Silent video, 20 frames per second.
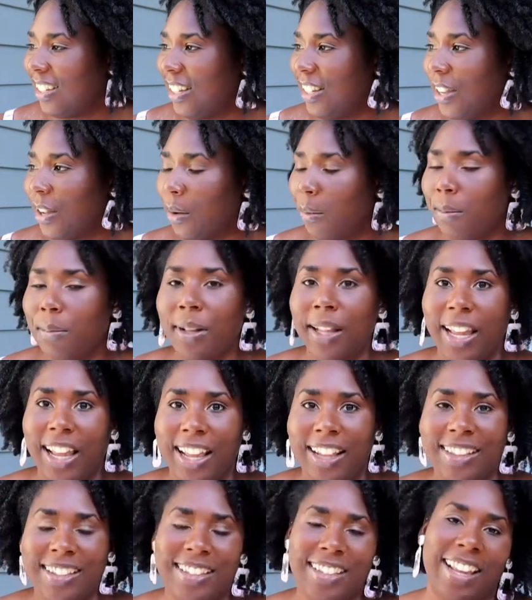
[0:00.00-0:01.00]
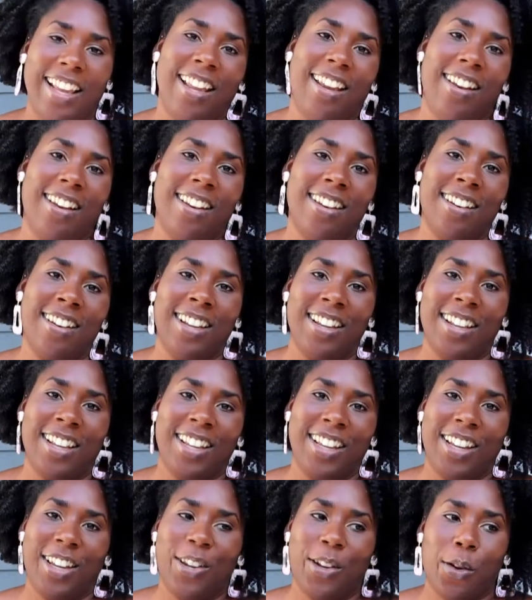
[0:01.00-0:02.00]
you know, plants and,
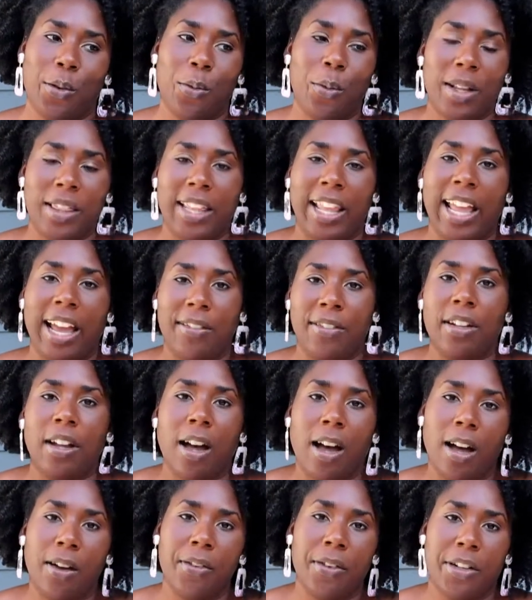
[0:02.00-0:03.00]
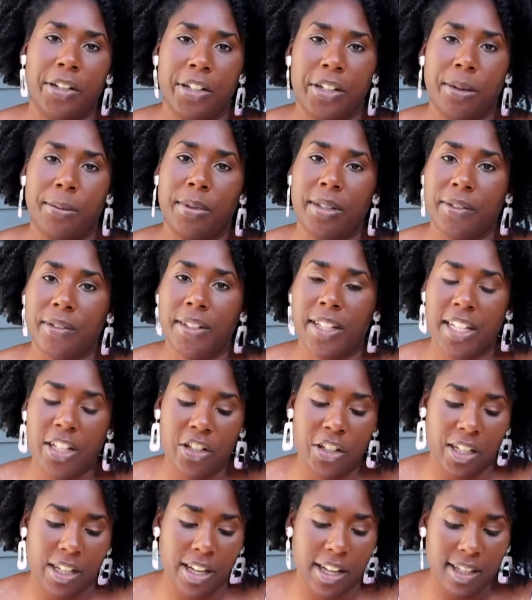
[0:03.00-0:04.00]
you know, what they have to offer in terms of
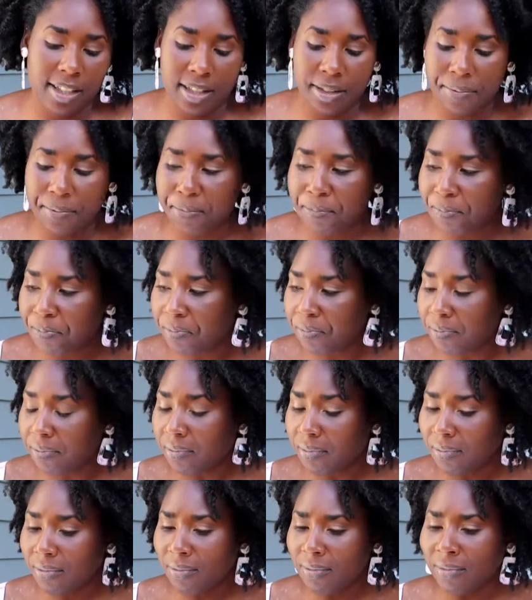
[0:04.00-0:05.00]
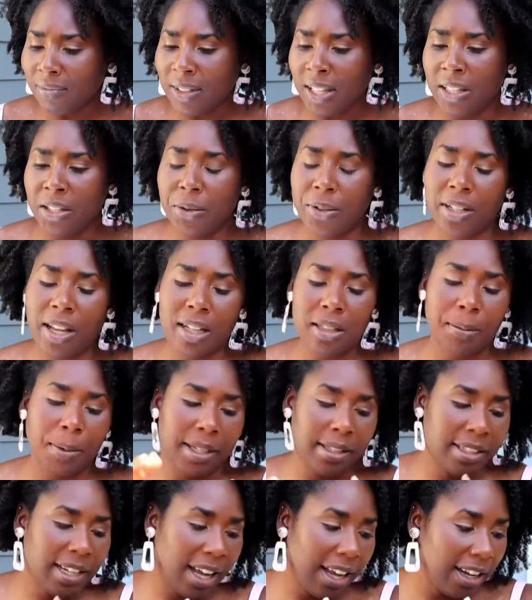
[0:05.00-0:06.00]
teaching us. So we talked
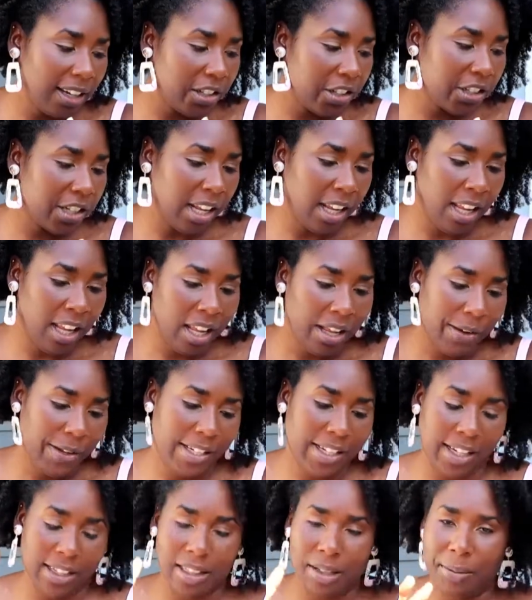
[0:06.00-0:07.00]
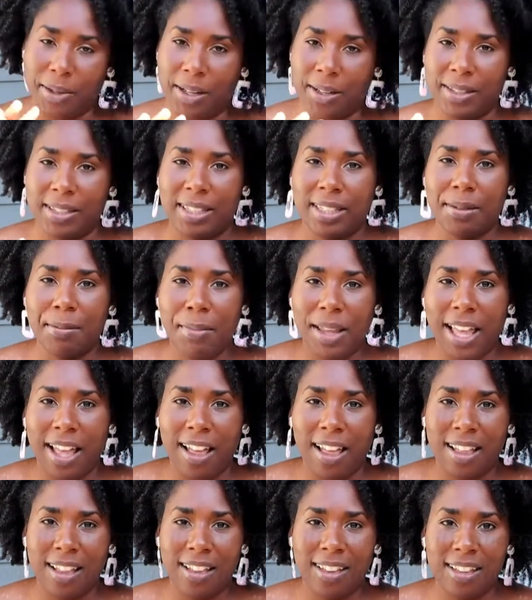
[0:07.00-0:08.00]
about touch, we talked about
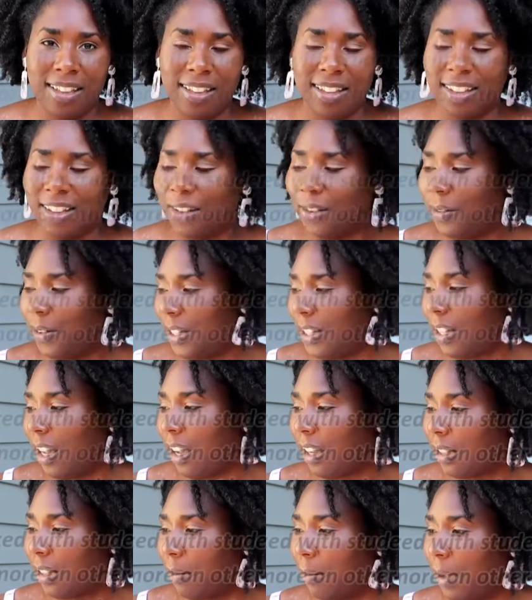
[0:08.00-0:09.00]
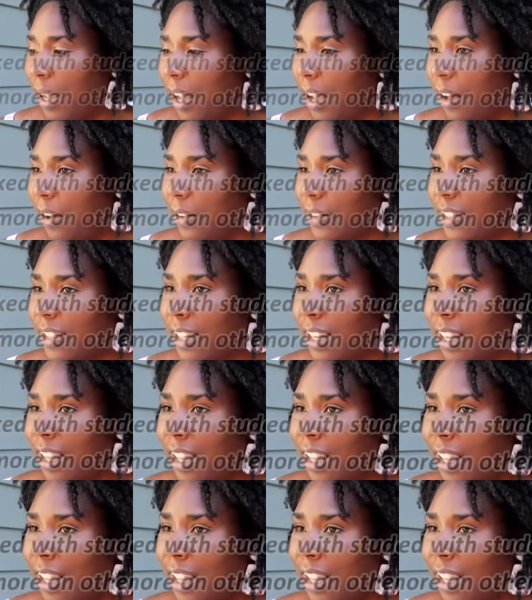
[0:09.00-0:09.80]
smell, we talked about